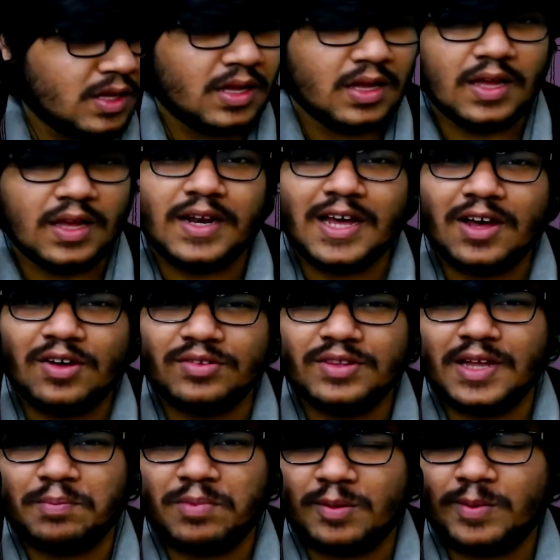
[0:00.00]
and now
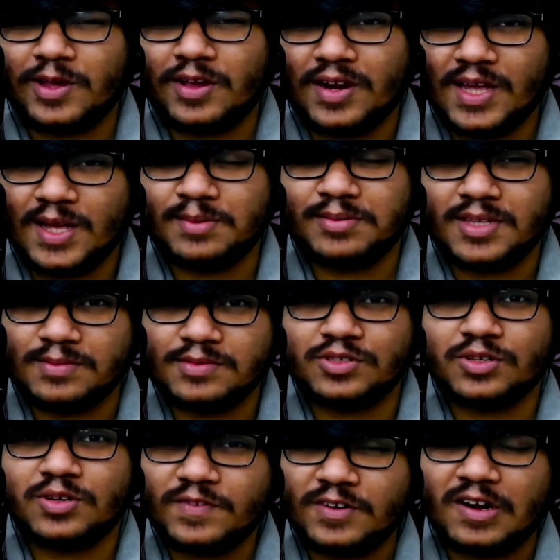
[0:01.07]
they're probably gonna have some
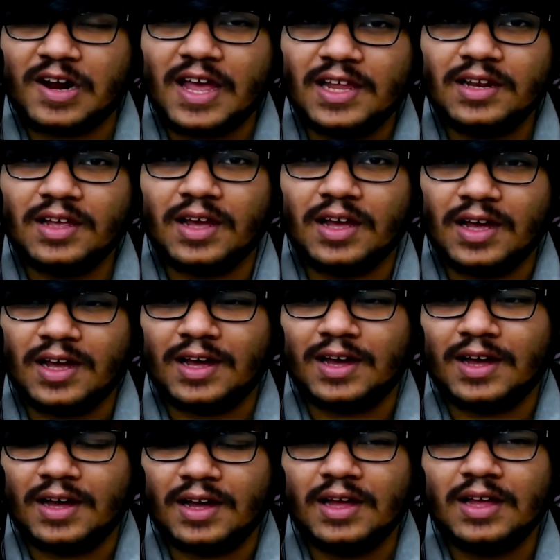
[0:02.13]
sort of
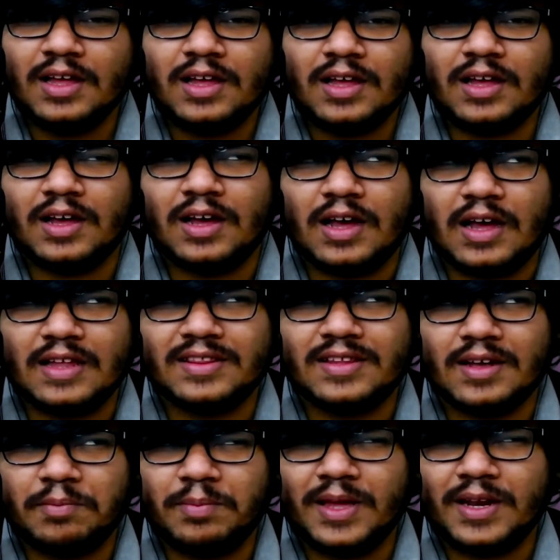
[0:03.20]
trial. At
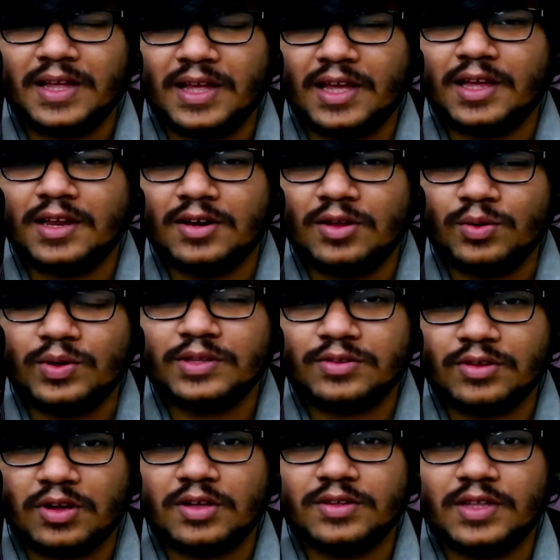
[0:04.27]
the very end we
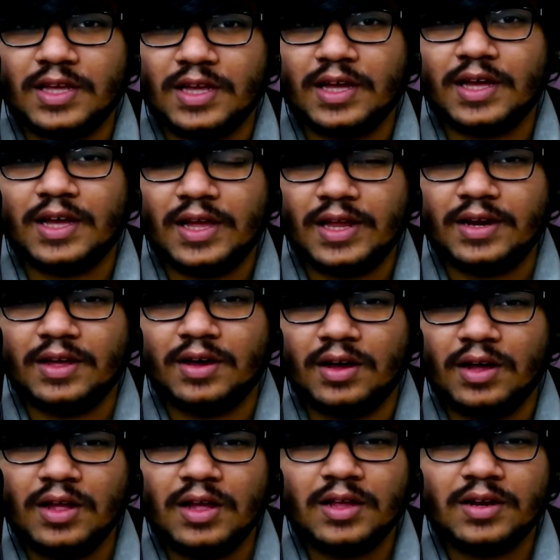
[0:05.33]
saw that
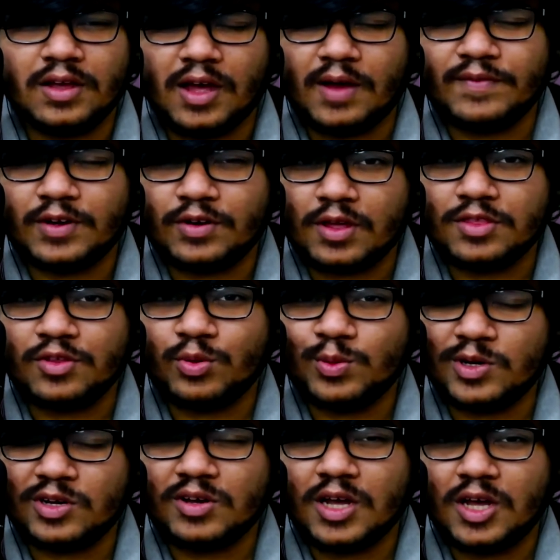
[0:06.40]
after Tanjiro
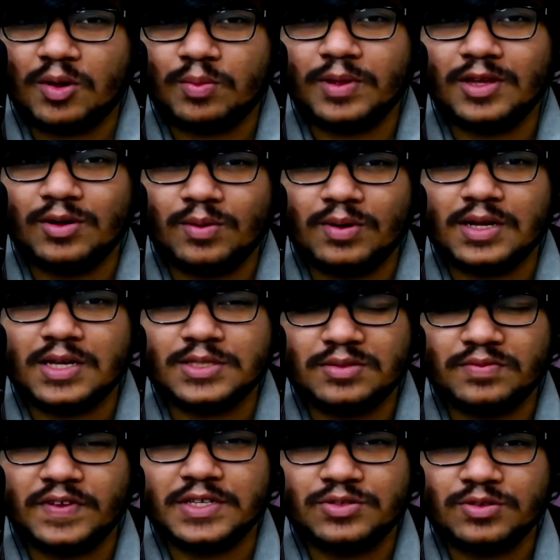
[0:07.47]
woke up he was
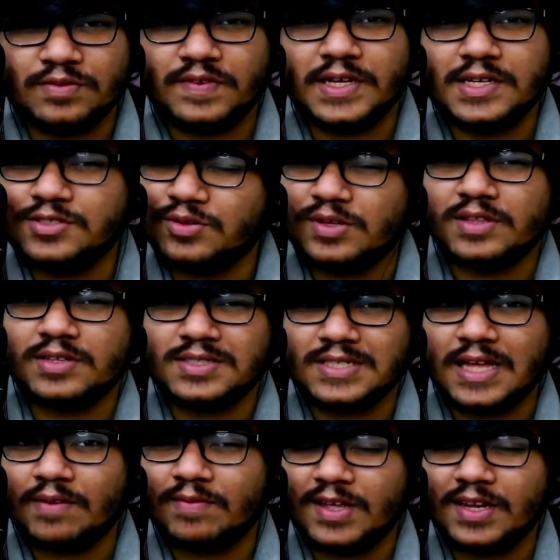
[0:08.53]
face to face with
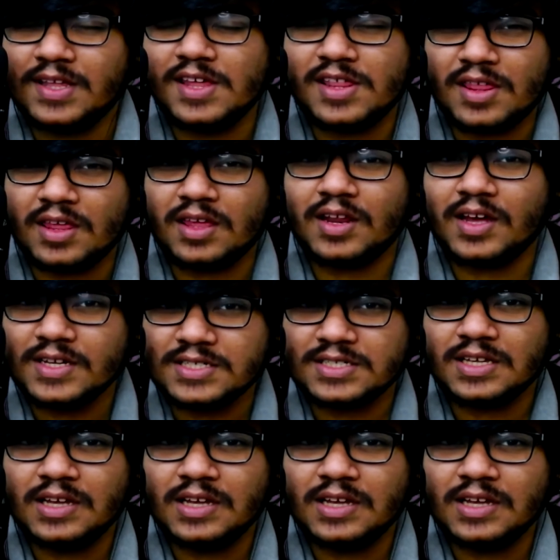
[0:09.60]
seven Hishiras,